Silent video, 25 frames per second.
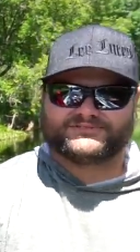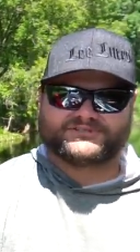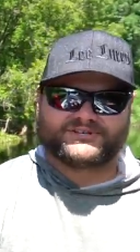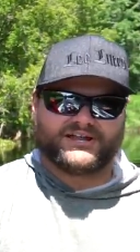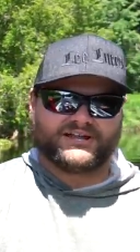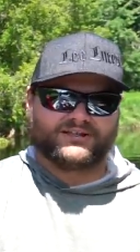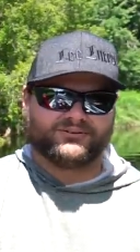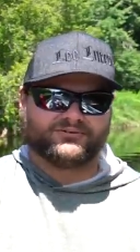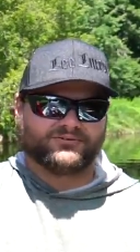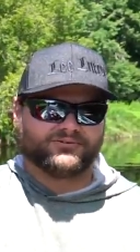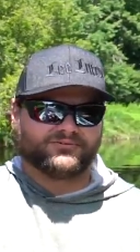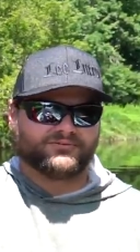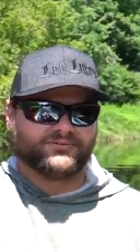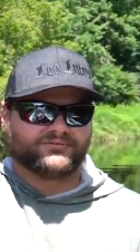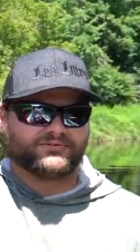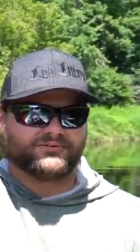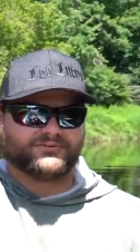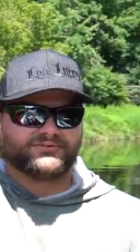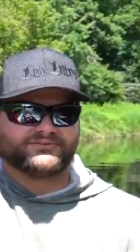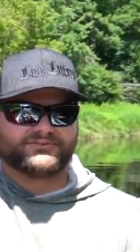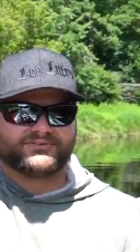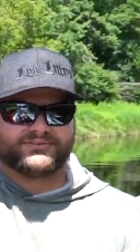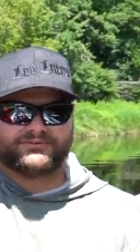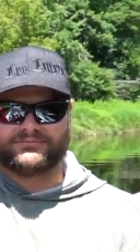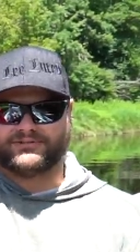shallower
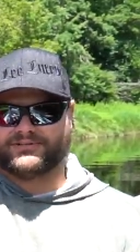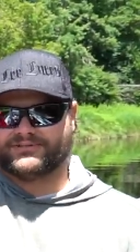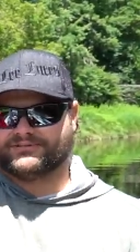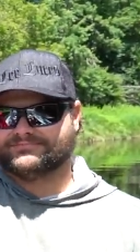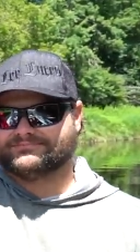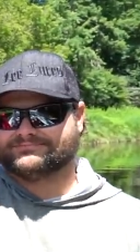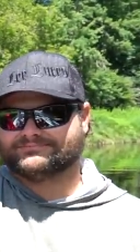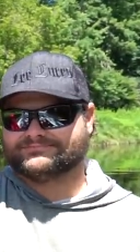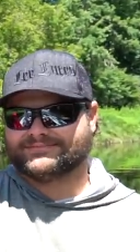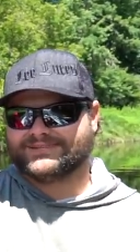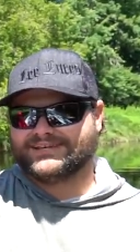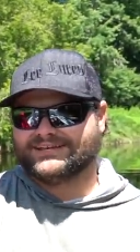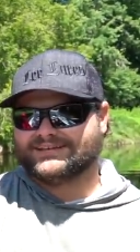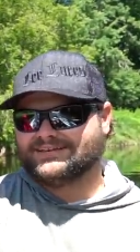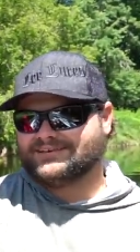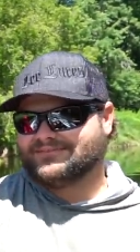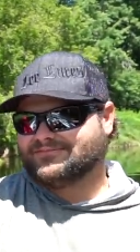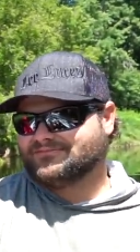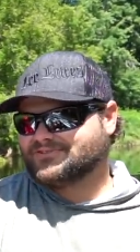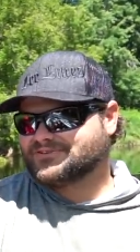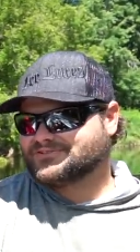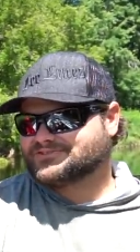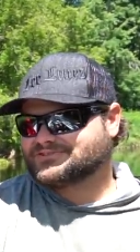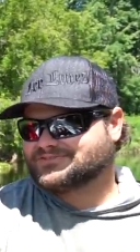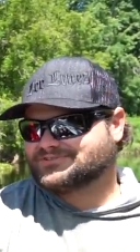rivers, I mean,
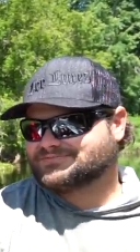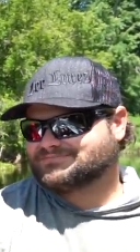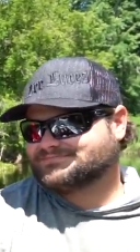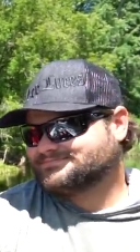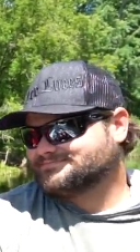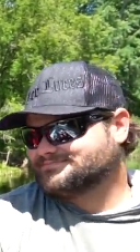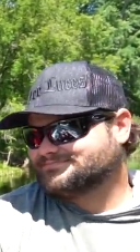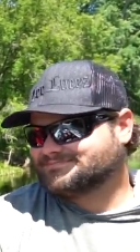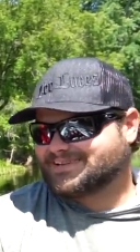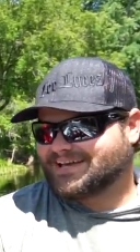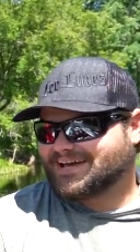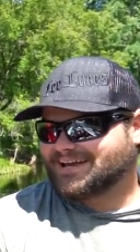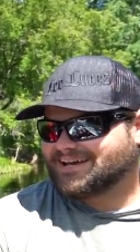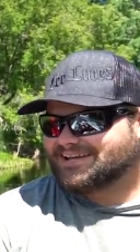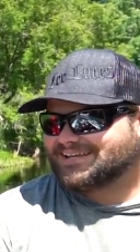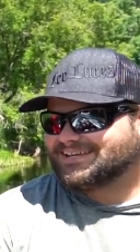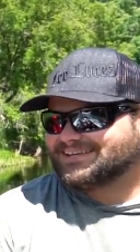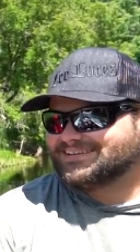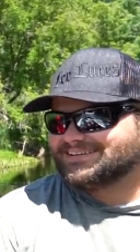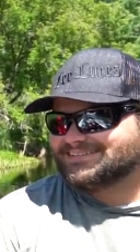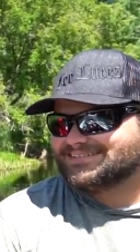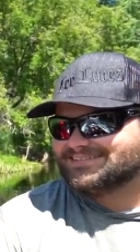fish got to eat.